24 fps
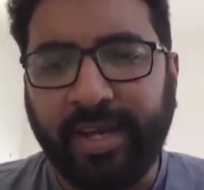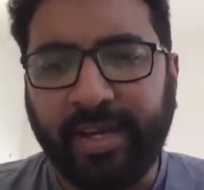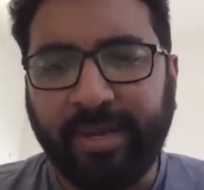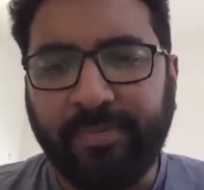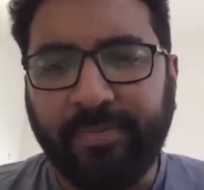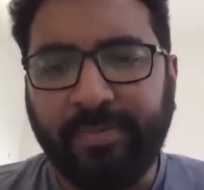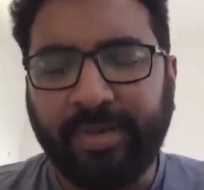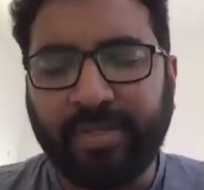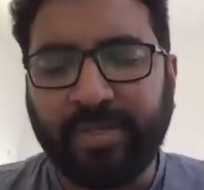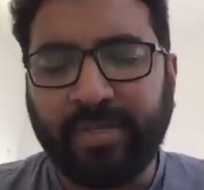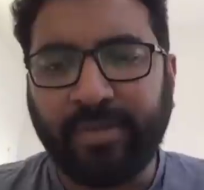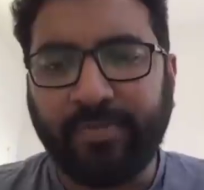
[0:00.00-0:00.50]

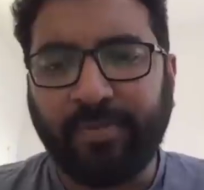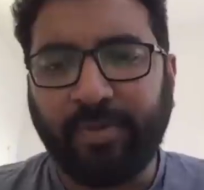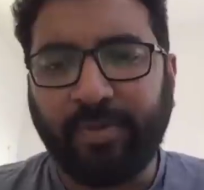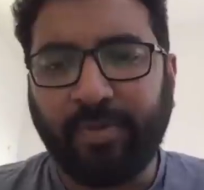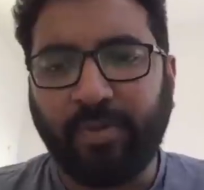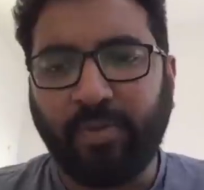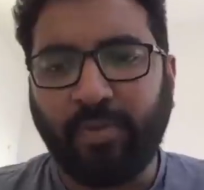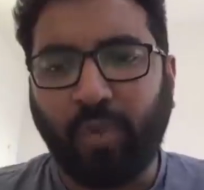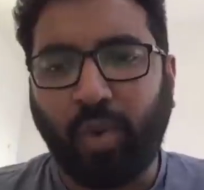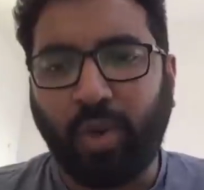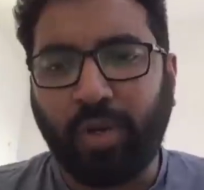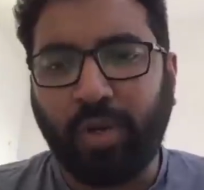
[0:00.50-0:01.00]
Again, it
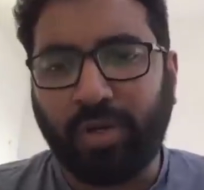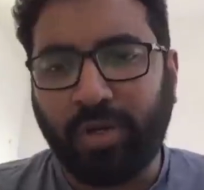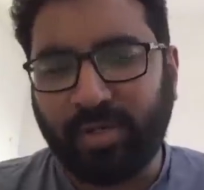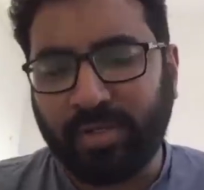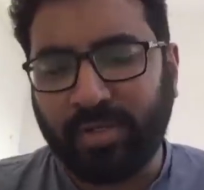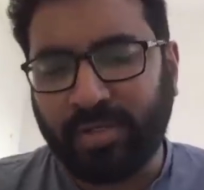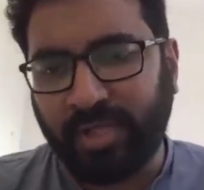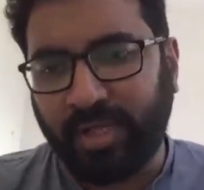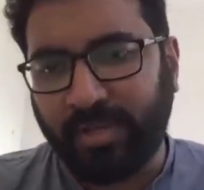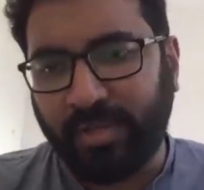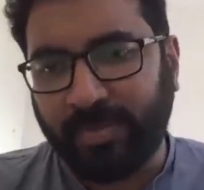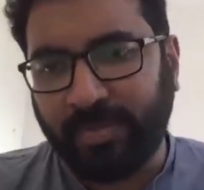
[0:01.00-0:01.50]
depends upon
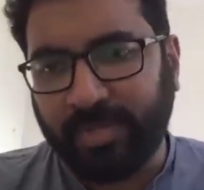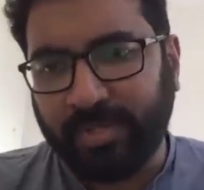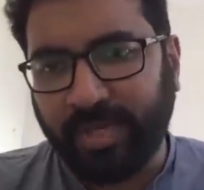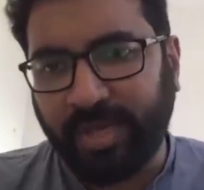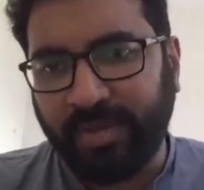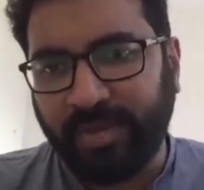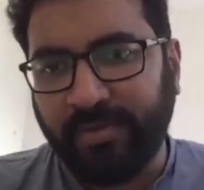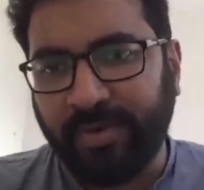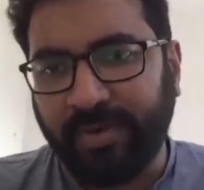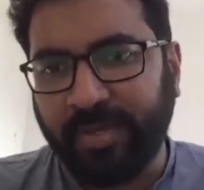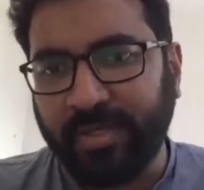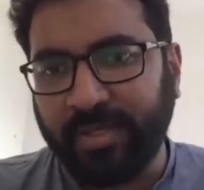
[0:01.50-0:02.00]
what
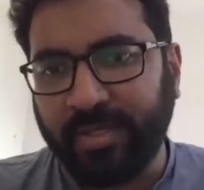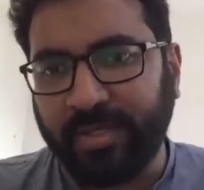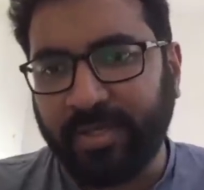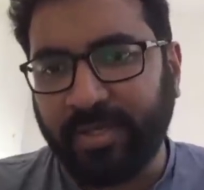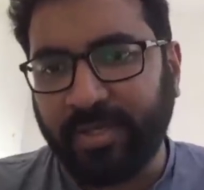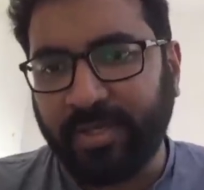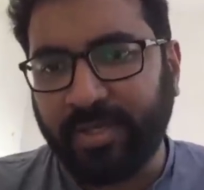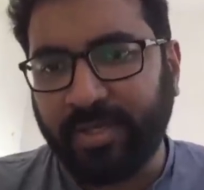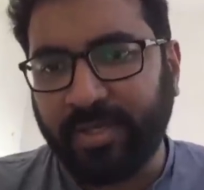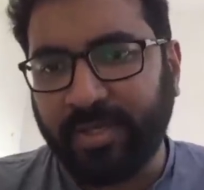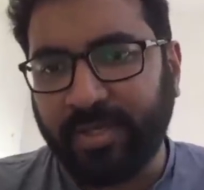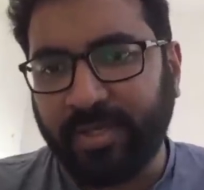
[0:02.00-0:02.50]
syllabus keyword
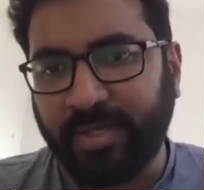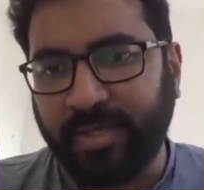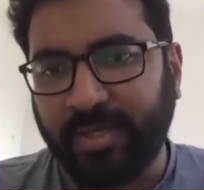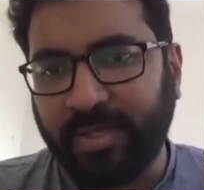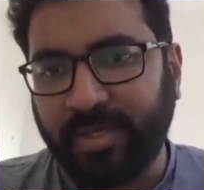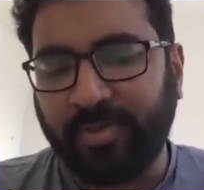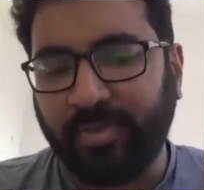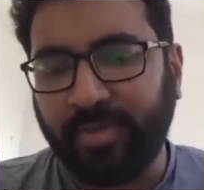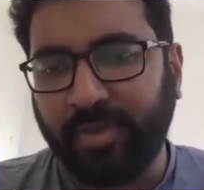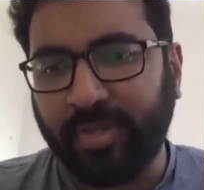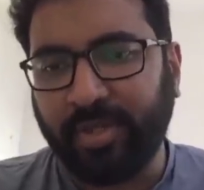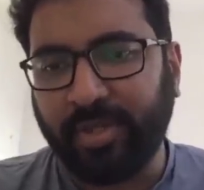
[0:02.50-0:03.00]
is it
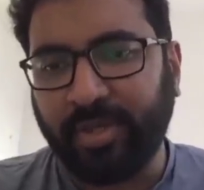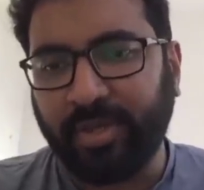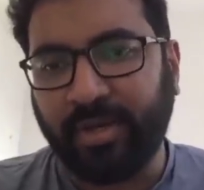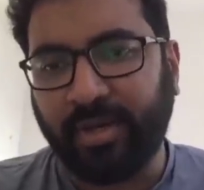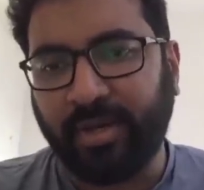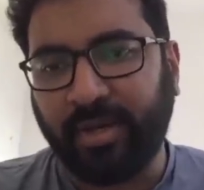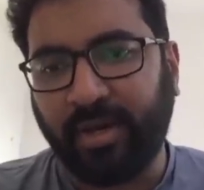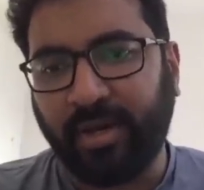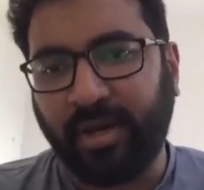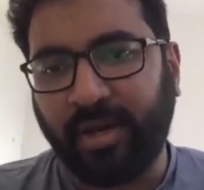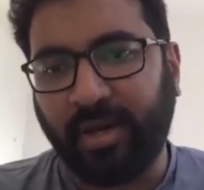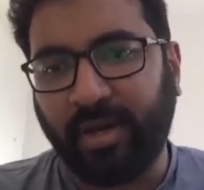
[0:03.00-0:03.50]
interlinked with,
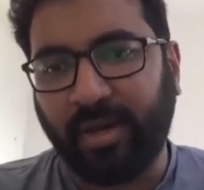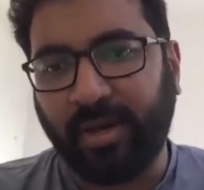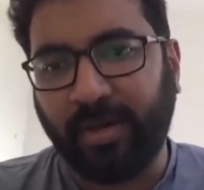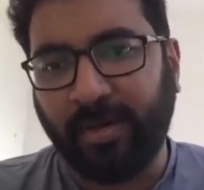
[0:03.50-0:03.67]
uh,